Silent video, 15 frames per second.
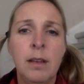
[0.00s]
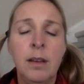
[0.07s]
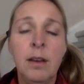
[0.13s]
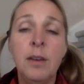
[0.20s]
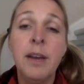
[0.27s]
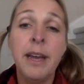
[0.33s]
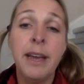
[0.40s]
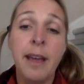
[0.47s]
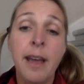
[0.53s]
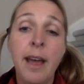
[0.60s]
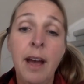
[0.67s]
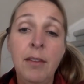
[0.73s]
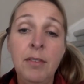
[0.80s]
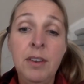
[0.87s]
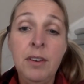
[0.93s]
Okay,
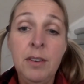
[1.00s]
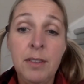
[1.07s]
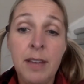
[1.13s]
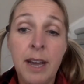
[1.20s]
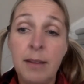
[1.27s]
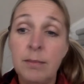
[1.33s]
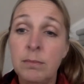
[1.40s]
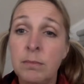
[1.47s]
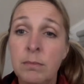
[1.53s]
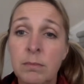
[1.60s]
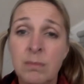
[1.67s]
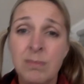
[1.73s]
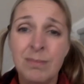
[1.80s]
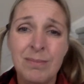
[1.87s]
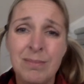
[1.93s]
after you do that,
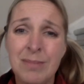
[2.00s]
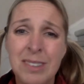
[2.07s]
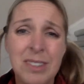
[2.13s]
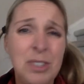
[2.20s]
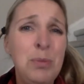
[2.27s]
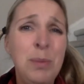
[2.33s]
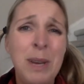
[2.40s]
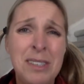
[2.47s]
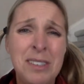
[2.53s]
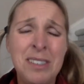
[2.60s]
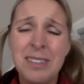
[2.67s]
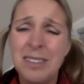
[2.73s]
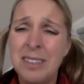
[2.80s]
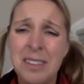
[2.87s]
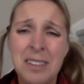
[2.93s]
2 pages,
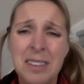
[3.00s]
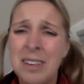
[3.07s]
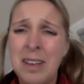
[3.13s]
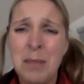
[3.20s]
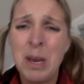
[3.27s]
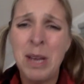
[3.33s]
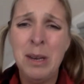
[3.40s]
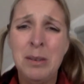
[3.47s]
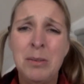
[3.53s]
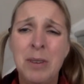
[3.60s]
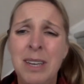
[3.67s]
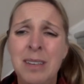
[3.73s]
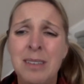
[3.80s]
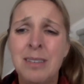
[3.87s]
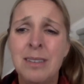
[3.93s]
not bad, right?